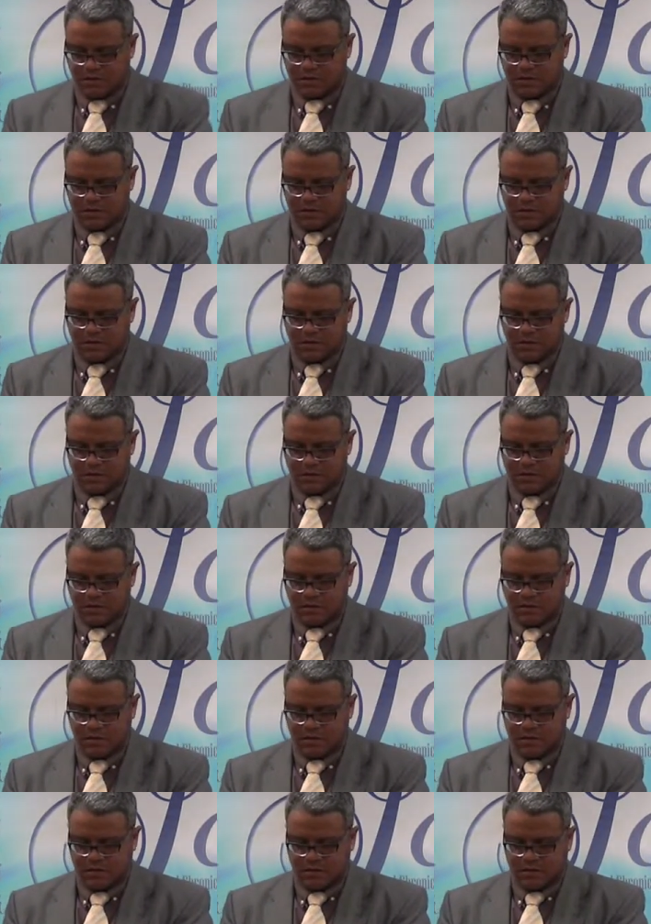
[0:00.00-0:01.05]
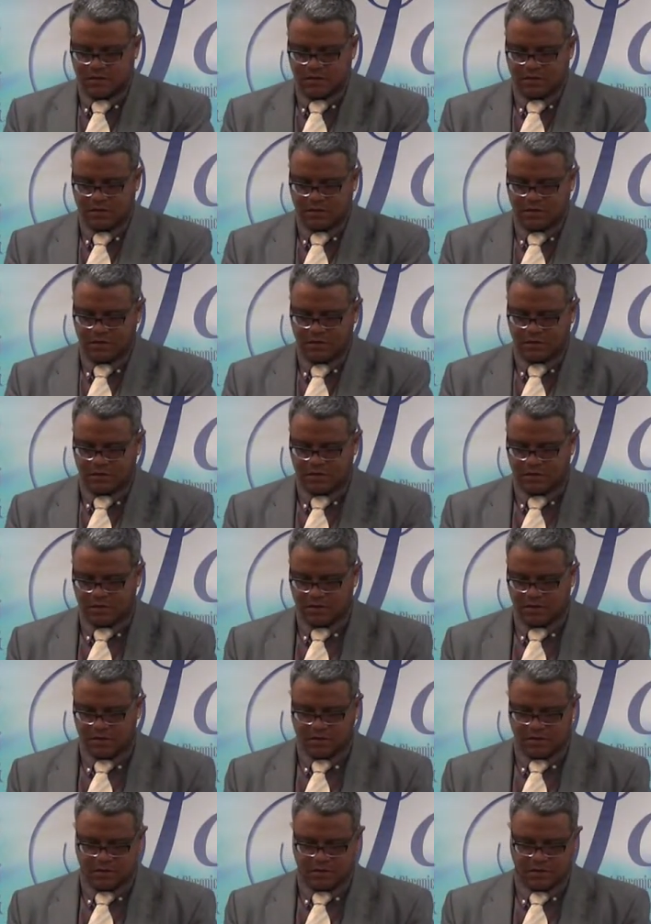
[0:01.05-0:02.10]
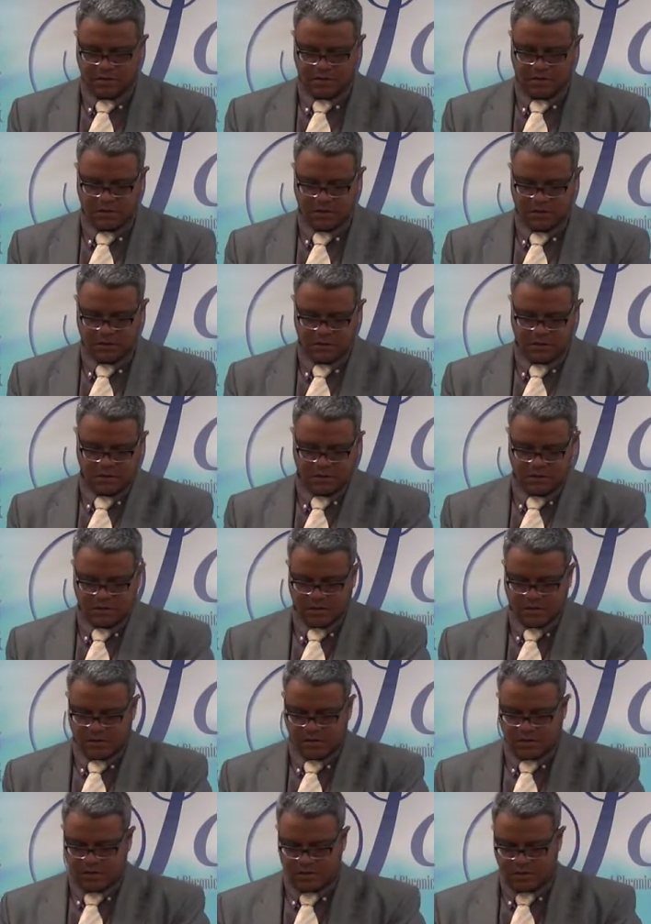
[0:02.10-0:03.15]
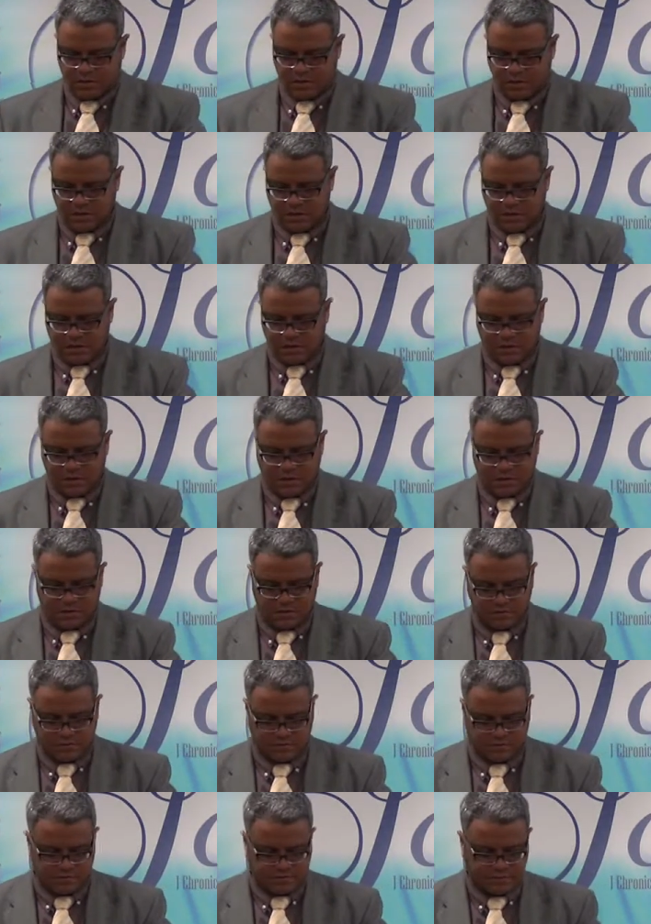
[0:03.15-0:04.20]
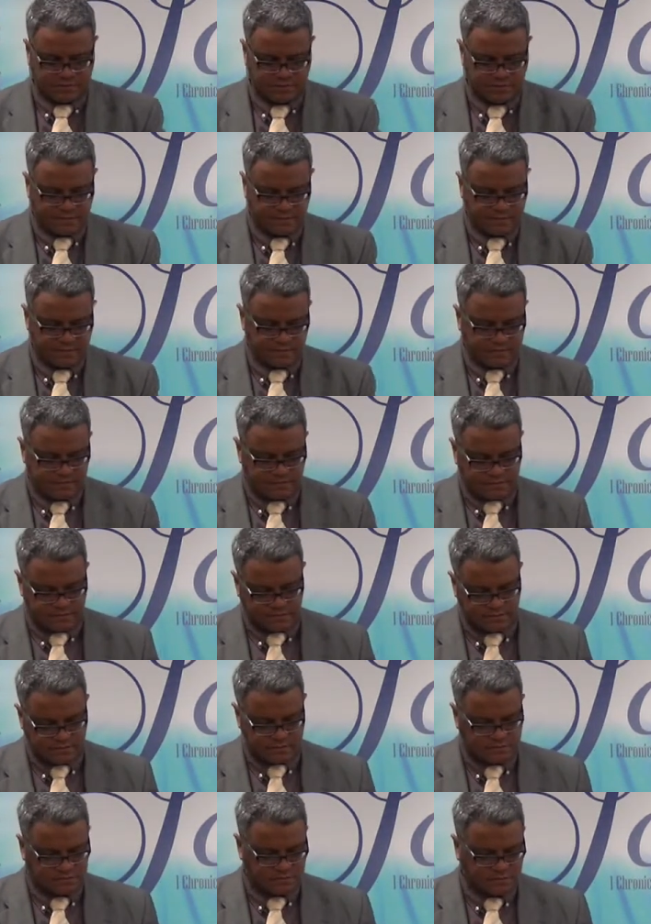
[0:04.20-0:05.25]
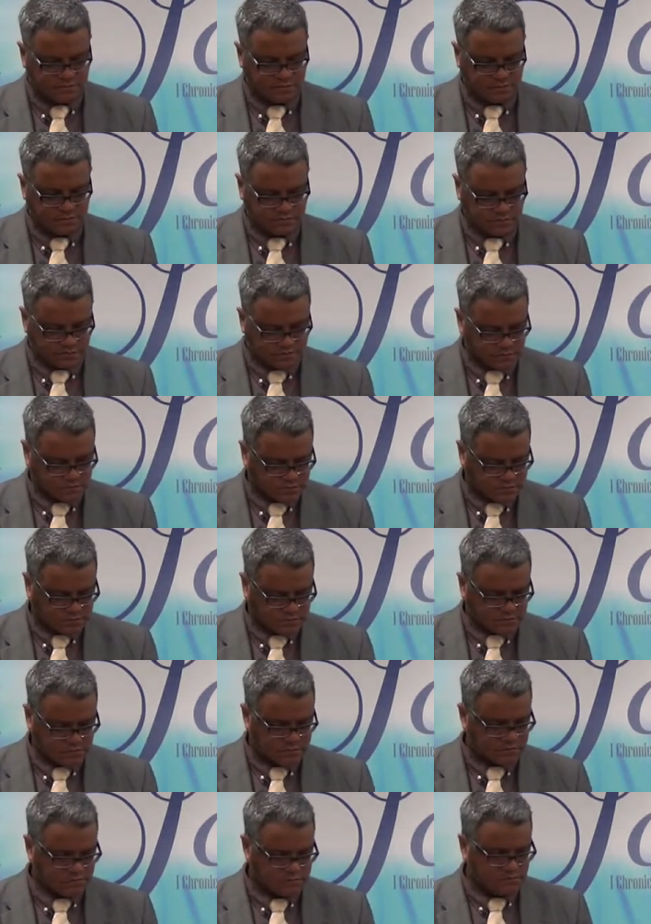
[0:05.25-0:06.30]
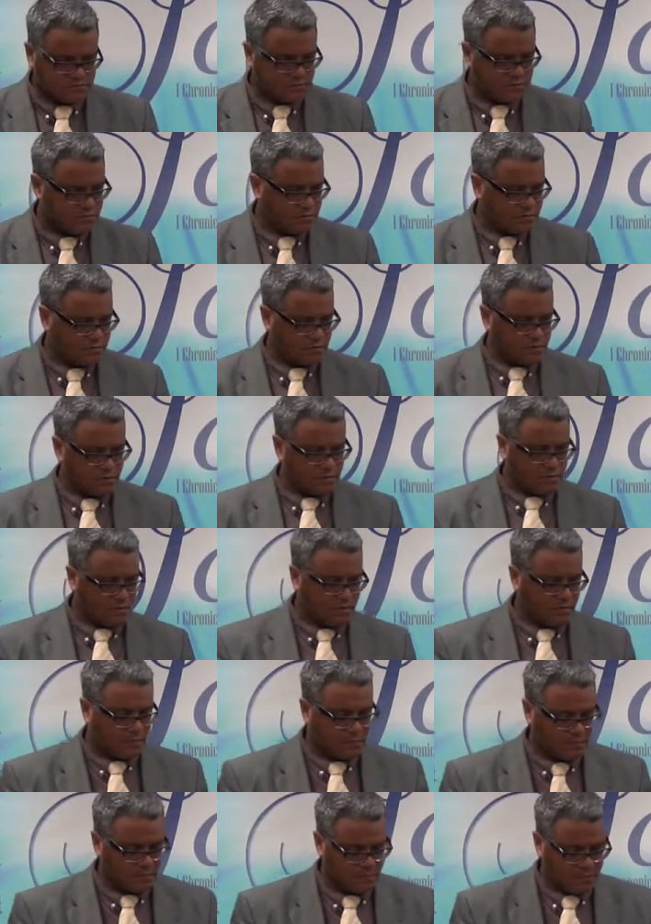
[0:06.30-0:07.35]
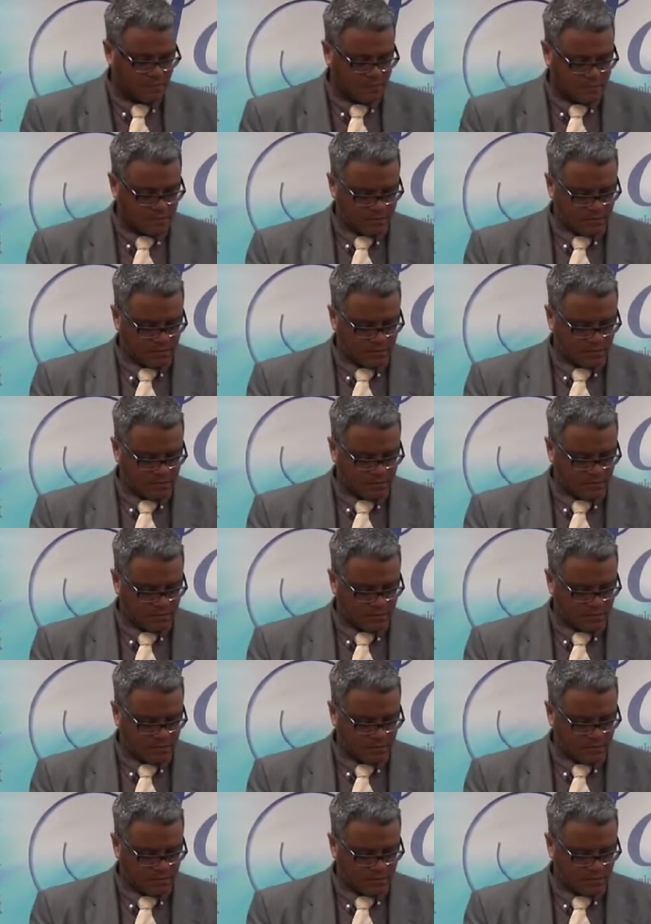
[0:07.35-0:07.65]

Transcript: No one is speaking in this clip.